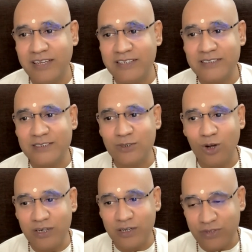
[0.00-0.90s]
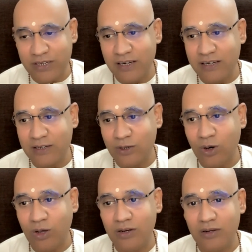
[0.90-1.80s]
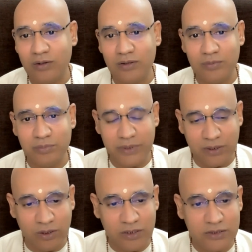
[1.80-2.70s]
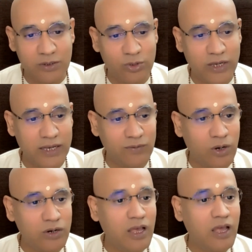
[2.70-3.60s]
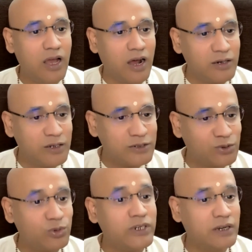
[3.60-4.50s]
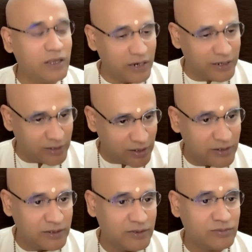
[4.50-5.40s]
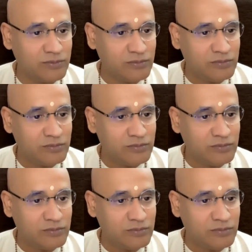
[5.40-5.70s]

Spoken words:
It is not difficult at all because you have not understood it rightly.